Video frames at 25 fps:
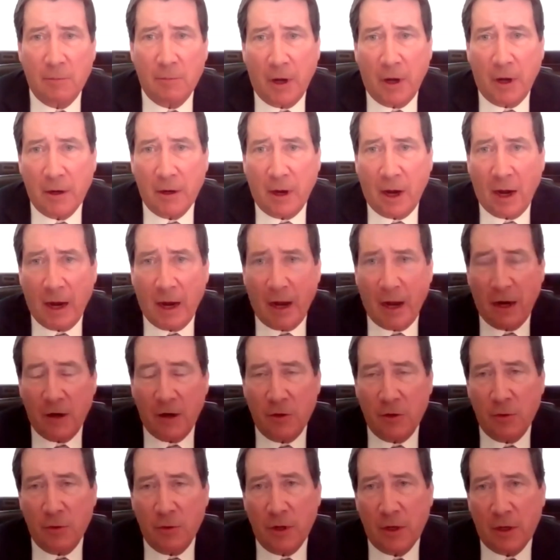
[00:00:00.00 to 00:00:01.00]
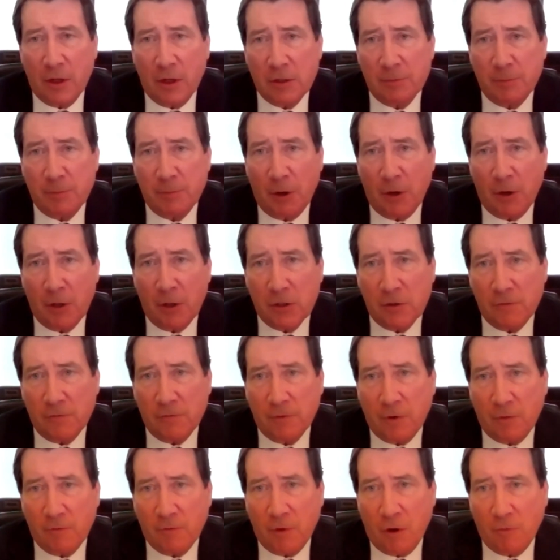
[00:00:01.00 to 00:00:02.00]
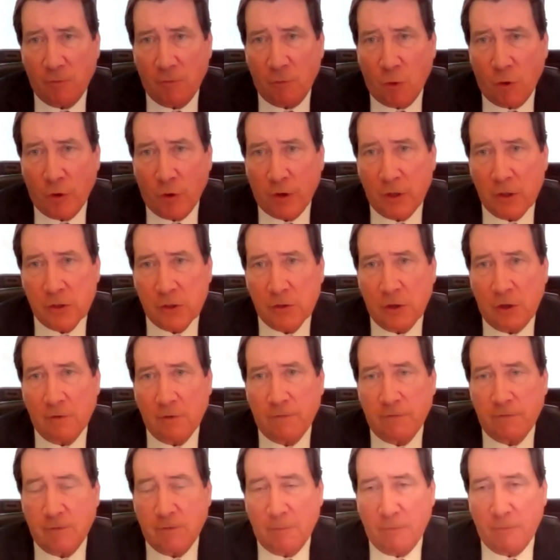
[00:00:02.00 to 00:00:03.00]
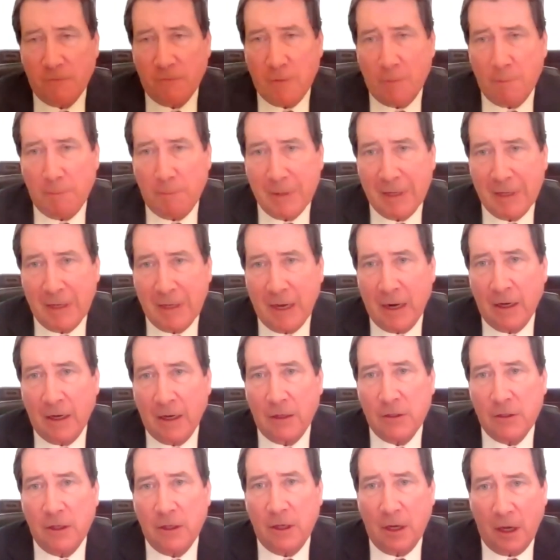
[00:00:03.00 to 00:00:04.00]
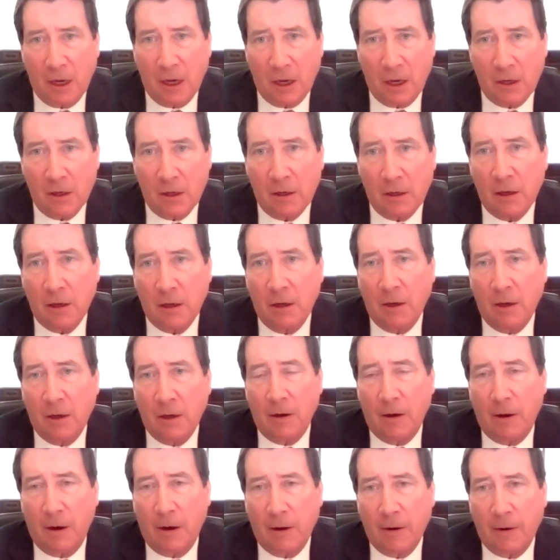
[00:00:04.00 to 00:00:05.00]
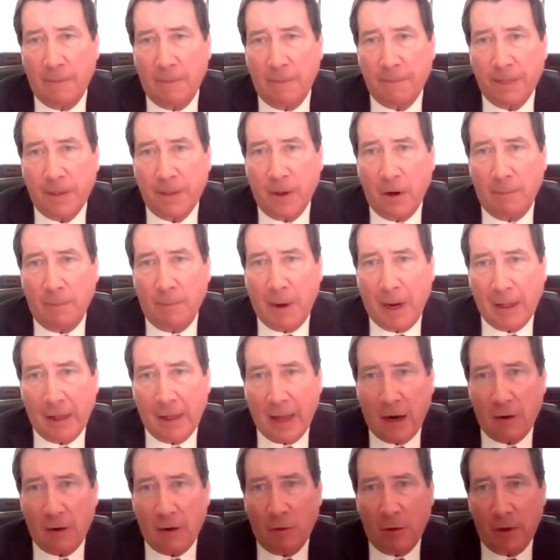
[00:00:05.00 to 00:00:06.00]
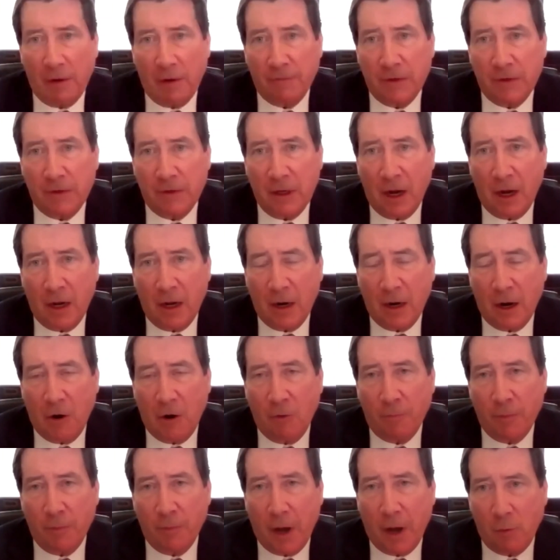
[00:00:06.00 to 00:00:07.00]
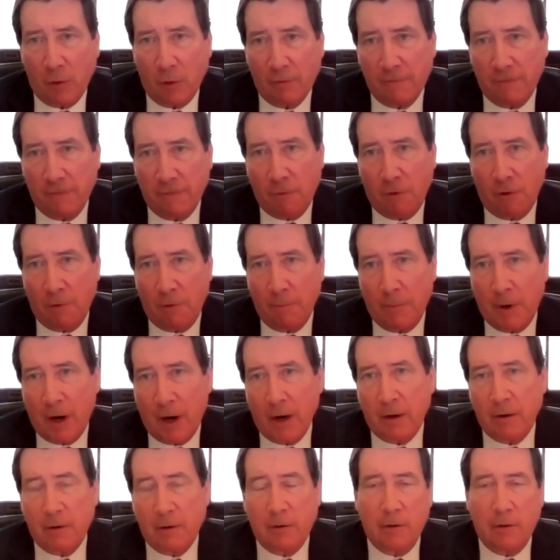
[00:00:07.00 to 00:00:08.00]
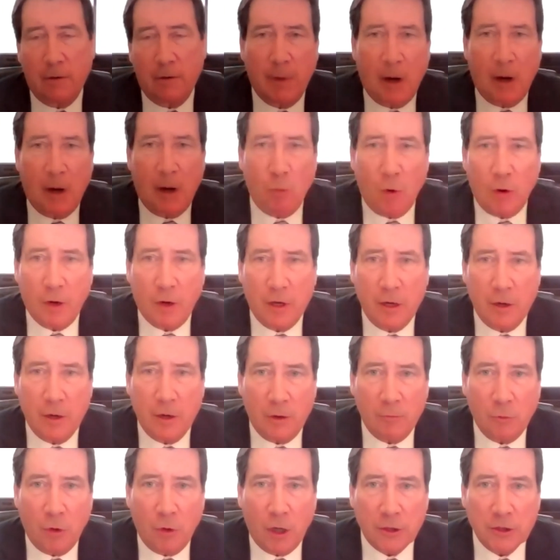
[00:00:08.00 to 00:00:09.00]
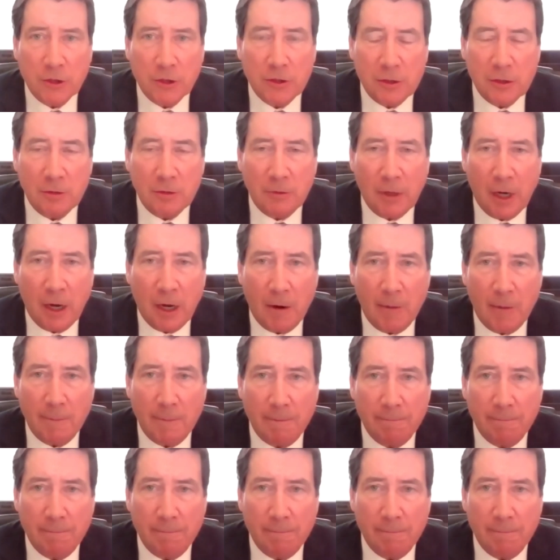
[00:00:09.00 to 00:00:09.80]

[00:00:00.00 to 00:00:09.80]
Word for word: but I had a unique experience of, of, of working sort of from from beginning to end on a on a bilateral FTA, and I hope that will inform my my work here in Washington now.